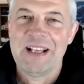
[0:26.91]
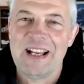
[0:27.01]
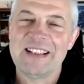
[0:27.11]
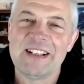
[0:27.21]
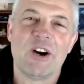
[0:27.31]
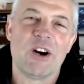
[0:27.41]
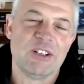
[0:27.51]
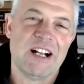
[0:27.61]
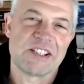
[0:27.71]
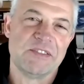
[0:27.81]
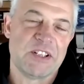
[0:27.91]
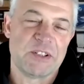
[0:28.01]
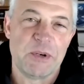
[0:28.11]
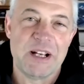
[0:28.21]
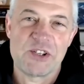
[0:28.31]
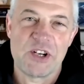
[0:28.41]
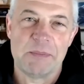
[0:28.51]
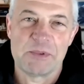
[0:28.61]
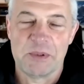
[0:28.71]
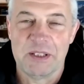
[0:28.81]
And there are lots of other great
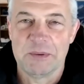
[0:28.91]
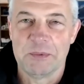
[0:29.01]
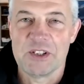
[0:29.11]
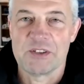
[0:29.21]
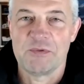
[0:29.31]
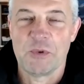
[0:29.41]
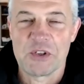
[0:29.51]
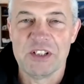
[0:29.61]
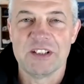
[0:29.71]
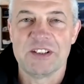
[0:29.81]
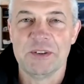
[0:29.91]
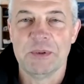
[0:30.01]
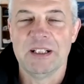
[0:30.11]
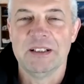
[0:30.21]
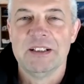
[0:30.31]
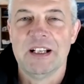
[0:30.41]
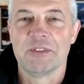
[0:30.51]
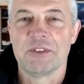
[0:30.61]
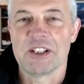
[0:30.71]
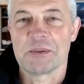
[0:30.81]
shops around. We're just fortunate to uh,
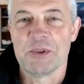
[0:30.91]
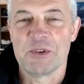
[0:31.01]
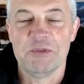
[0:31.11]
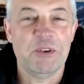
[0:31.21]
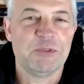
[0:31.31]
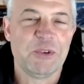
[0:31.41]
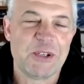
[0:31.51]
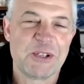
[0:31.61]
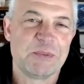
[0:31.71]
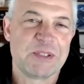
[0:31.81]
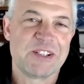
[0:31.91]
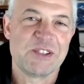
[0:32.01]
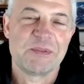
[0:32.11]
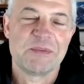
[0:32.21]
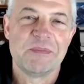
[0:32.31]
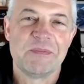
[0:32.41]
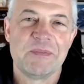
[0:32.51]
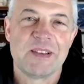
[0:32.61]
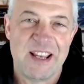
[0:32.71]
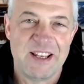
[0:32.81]
have customers who vote for us, which is
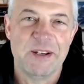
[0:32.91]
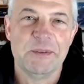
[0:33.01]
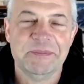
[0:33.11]
thank you.